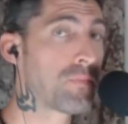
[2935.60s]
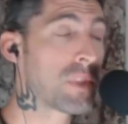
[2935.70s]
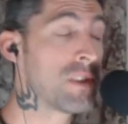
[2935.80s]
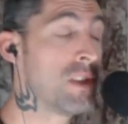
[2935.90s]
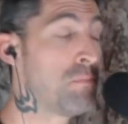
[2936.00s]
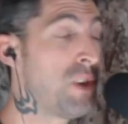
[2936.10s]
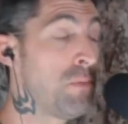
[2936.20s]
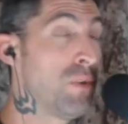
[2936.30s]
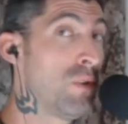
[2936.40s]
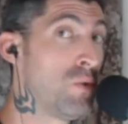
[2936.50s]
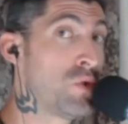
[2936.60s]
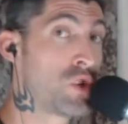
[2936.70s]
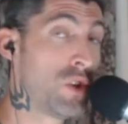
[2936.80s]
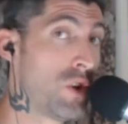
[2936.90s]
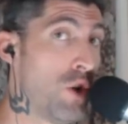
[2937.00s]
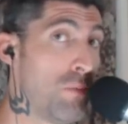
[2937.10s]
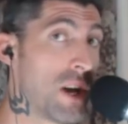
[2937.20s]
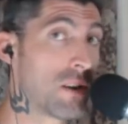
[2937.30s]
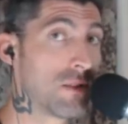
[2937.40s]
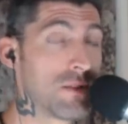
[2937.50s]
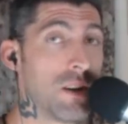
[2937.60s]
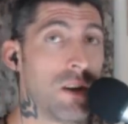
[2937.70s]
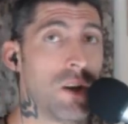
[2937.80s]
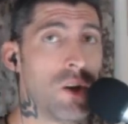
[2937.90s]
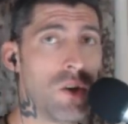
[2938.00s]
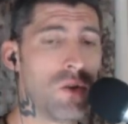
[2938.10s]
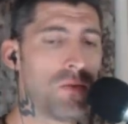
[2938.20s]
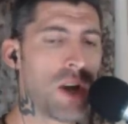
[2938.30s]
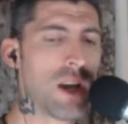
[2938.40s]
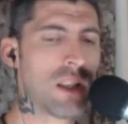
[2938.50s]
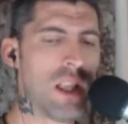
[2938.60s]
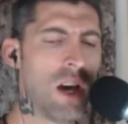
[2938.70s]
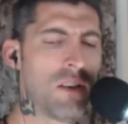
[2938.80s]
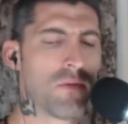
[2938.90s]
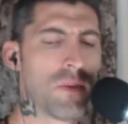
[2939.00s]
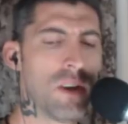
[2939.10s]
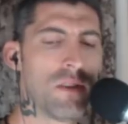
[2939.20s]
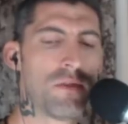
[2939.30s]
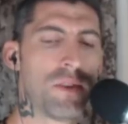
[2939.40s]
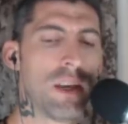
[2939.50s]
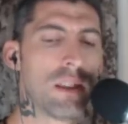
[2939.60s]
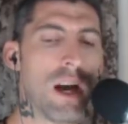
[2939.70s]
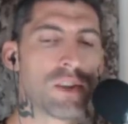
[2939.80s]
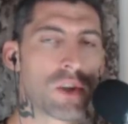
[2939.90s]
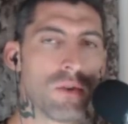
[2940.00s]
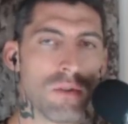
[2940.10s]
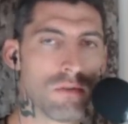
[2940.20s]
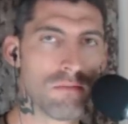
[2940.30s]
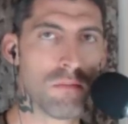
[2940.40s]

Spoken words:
That people who should know better, who've got a lot of theological